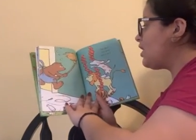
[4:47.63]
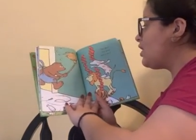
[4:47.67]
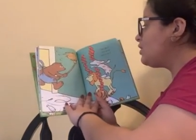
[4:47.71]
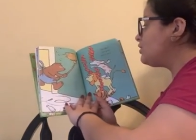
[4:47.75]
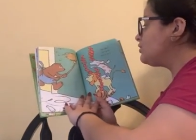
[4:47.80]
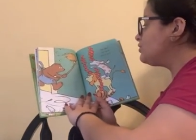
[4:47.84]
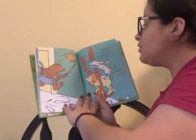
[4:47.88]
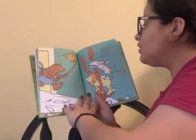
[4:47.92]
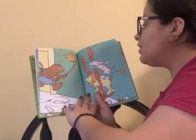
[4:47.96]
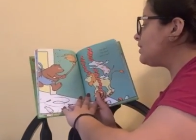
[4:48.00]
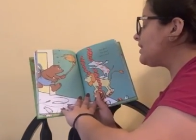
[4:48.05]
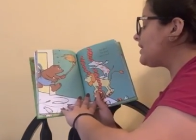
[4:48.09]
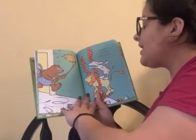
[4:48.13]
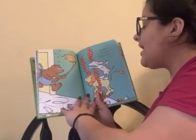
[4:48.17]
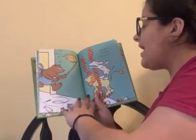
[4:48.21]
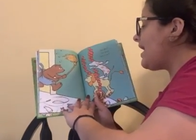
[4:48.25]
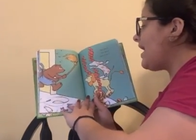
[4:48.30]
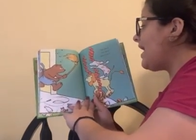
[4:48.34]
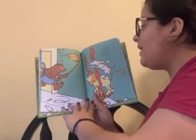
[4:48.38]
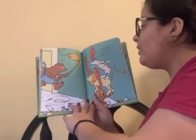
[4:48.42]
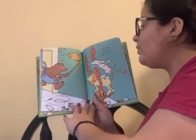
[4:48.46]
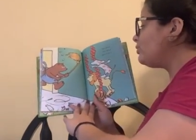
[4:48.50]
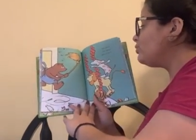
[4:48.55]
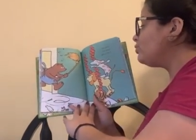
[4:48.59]

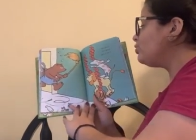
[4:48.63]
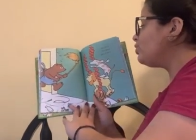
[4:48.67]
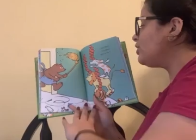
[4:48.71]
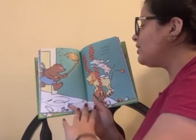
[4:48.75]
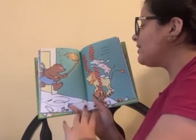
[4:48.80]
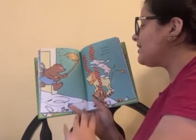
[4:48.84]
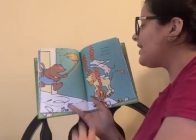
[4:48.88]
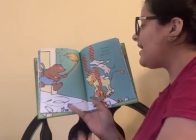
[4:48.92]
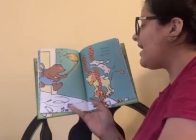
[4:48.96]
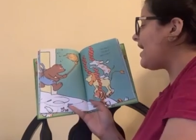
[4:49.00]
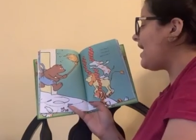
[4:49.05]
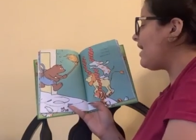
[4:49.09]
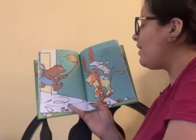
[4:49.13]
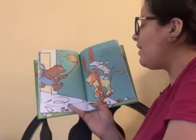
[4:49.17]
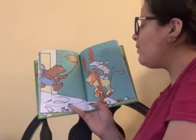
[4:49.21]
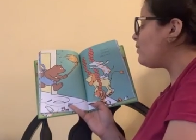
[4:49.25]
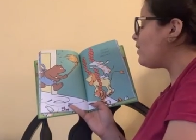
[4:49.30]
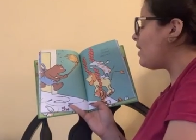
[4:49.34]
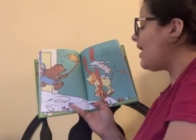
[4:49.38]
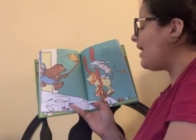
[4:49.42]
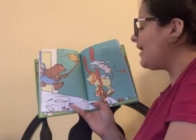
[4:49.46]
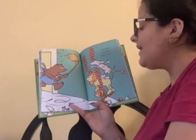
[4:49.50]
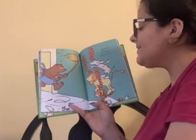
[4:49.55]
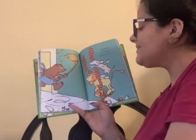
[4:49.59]
Look
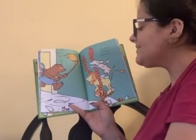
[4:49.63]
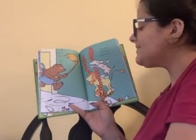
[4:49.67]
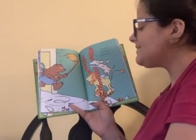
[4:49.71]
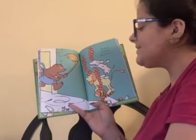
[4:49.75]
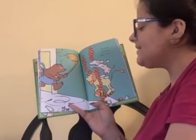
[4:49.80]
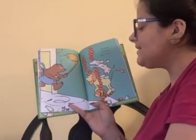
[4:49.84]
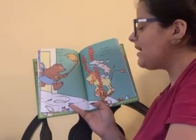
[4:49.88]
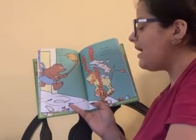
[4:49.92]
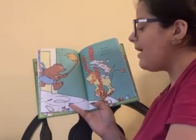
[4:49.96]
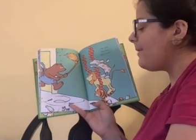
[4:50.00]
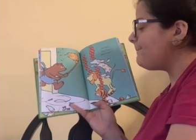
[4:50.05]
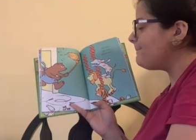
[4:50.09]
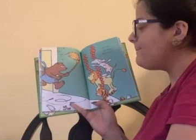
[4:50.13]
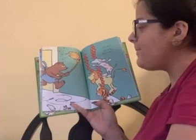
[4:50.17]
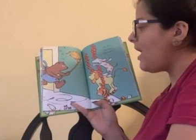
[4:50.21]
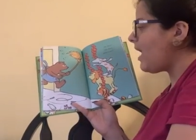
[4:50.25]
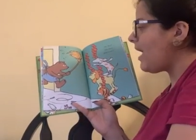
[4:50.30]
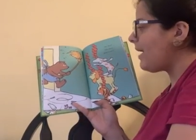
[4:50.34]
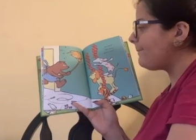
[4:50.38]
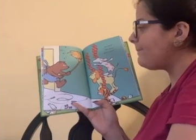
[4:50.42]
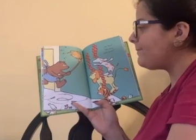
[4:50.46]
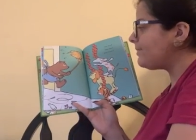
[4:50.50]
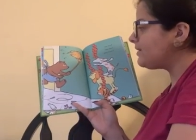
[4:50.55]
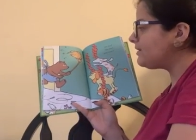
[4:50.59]
out, I see a
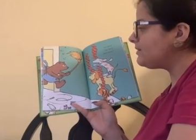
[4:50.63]
mop.